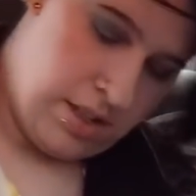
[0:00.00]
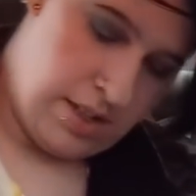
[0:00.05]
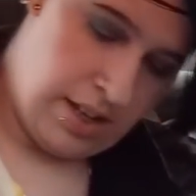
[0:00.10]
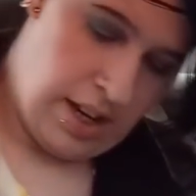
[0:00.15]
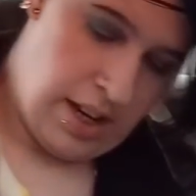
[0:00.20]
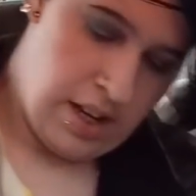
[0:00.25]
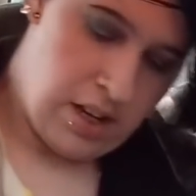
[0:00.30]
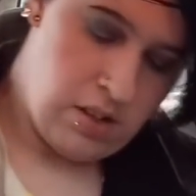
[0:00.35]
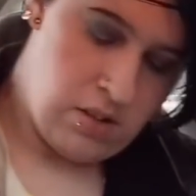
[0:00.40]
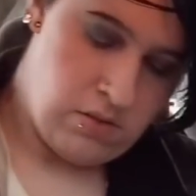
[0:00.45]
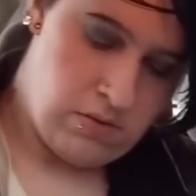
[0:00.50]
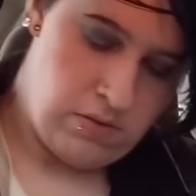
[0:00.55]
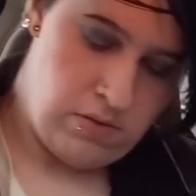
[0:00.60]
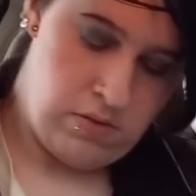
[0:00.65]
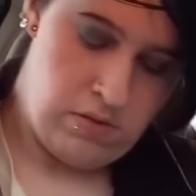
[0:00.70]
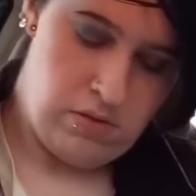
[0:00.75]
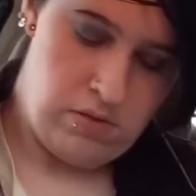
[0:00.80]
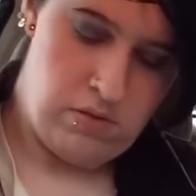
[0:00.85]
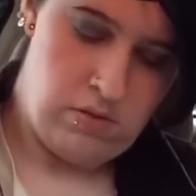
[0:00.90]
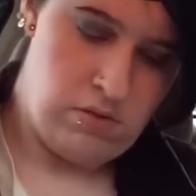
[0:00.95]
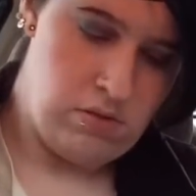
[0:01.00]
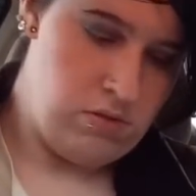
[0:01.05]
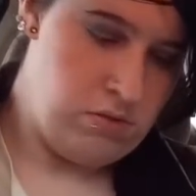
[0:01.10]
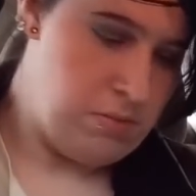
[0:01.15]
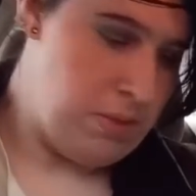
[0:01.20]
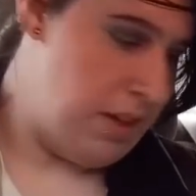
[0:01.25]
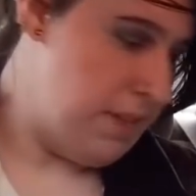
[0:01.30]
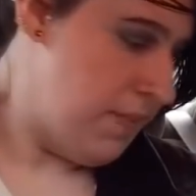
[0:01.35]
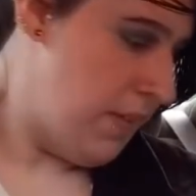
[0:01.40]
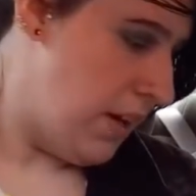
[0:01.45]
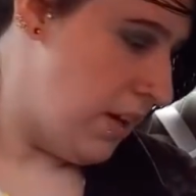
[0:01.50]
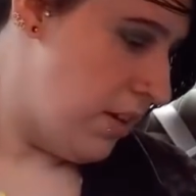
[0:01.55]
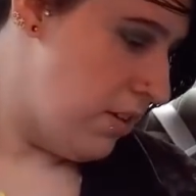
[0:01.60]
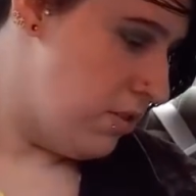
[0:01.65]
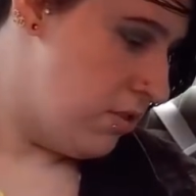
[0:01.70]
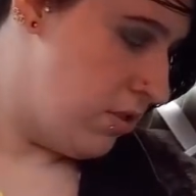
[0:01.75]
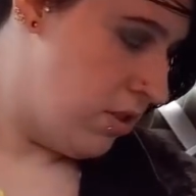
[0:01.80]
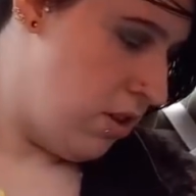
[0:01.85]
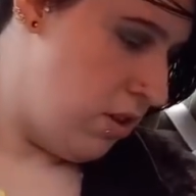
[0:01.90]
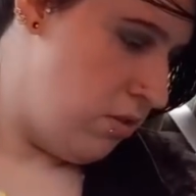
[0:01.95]
now my
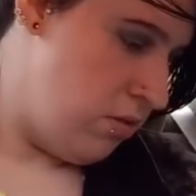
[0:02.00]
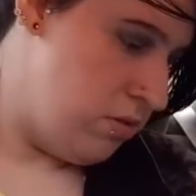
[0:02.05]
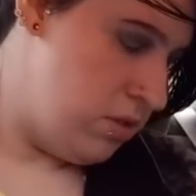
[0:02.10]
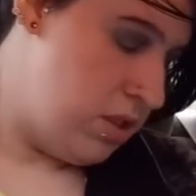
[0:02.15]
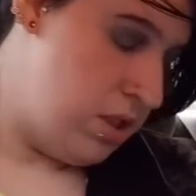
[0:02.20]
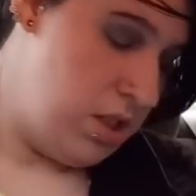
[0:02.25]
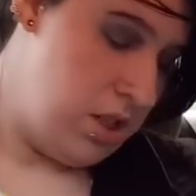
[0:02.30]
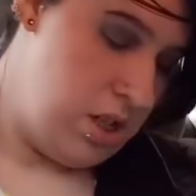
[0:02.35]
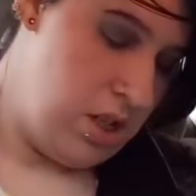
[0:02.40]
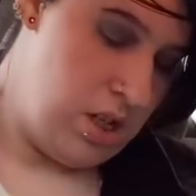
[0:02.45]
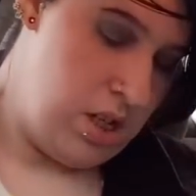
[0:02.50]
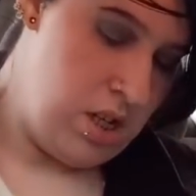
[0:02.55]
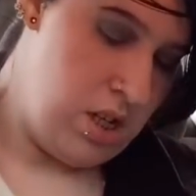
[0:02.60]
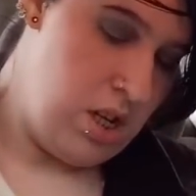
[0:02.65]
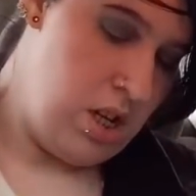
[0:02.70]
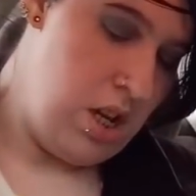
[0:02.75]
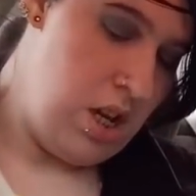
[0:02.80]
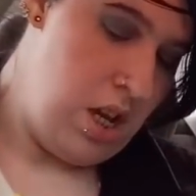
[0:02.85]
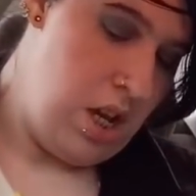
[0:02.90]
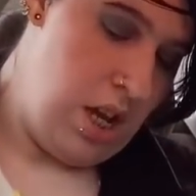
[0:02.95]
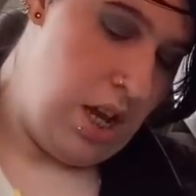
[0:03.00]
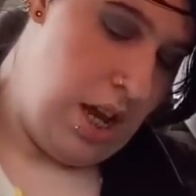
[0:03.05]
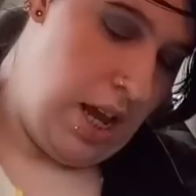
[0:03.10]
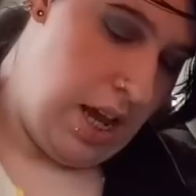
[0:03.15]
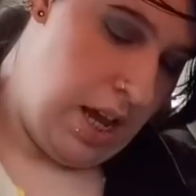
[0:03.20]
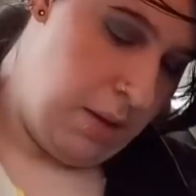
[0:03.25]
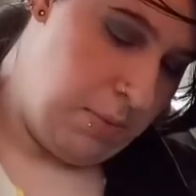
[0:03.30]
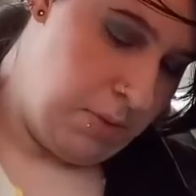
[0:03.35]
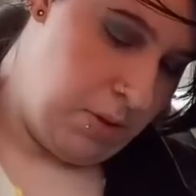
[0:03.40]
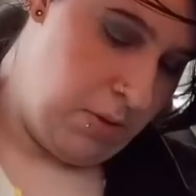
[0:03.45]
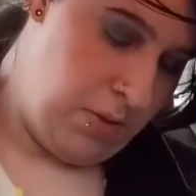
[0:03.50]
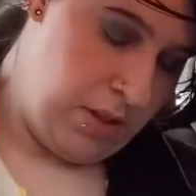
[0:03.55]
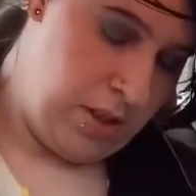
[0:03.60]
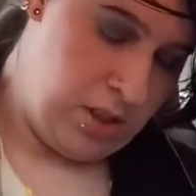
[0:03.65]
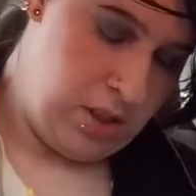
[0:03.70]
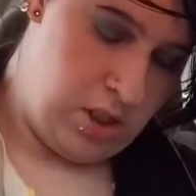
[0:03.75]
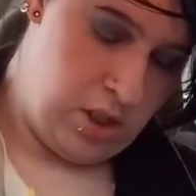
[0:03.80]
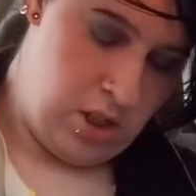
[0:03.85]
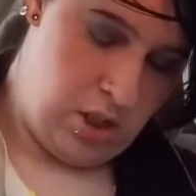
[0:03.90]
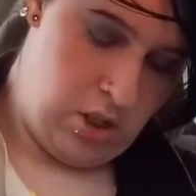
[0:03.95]
fingers are cold. I'm
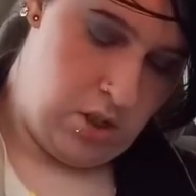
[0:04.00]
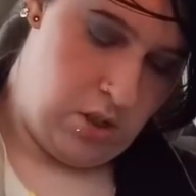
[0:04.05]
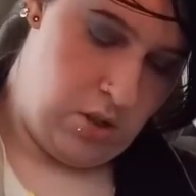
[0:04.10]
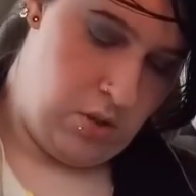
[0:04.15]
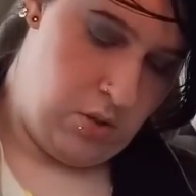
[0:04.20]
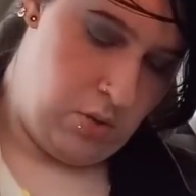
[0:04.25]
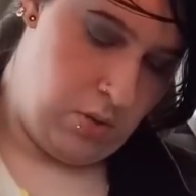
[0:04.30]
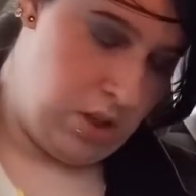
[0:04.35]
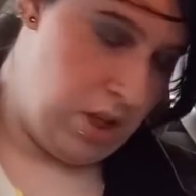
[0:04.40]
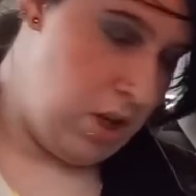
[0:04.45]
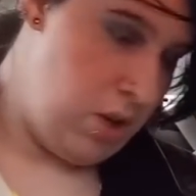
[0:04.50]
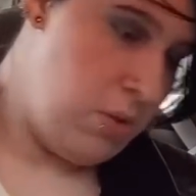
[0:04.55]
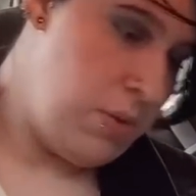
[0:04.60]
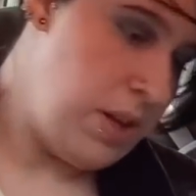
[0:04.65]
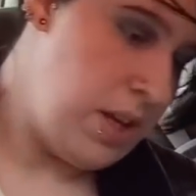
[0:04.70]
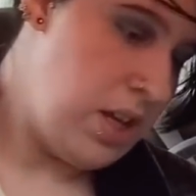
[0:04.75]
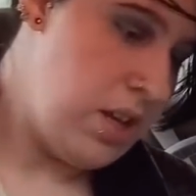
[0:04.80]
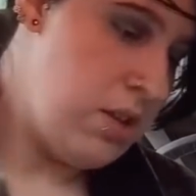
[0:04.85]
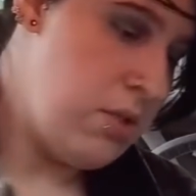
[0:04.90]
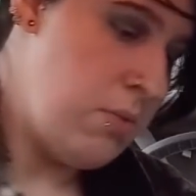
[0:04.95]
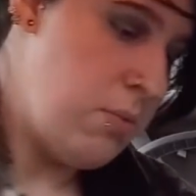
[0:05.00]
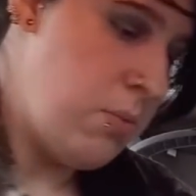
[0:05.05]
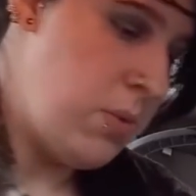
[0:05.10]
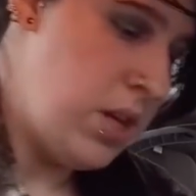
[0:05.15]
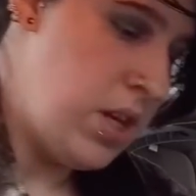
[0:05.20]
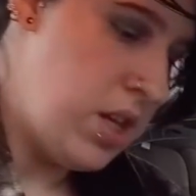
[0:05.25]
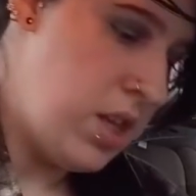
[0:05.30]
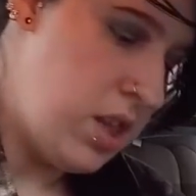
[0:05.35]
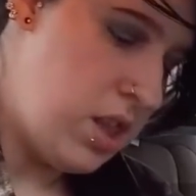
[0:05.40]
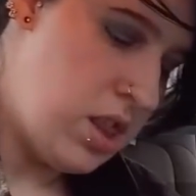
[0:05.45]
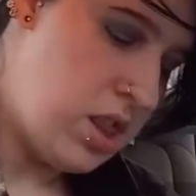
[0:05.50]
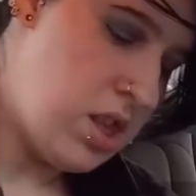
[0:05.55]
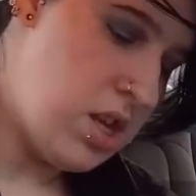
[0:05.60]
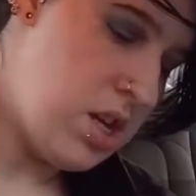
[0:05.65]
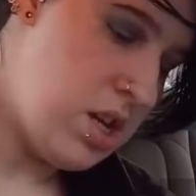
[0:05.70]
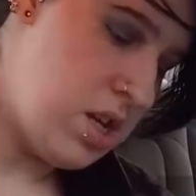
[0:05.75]
going to go in with